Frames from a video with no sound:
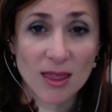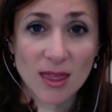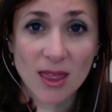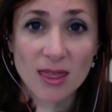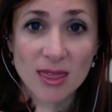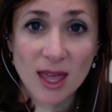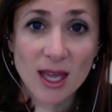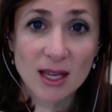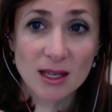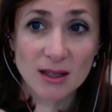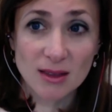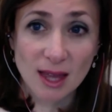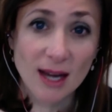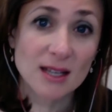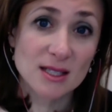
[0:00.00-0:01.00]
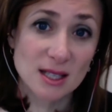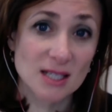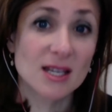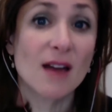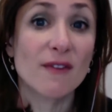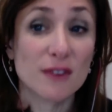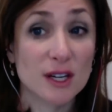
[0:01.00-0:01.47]
that they that is the
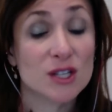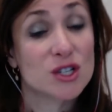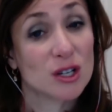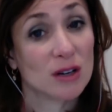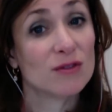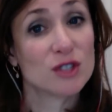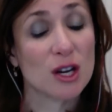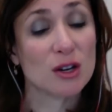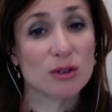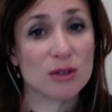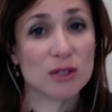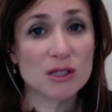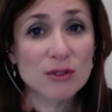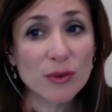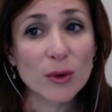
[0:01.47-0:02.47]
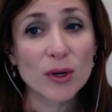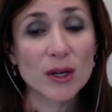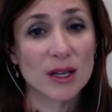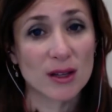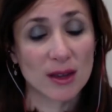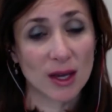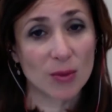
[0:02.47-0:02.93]
definition of gender
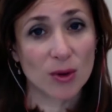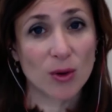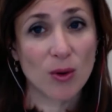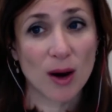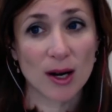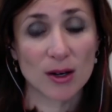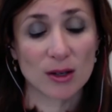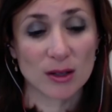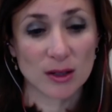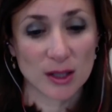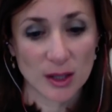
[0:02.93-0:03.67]
dysphoria they require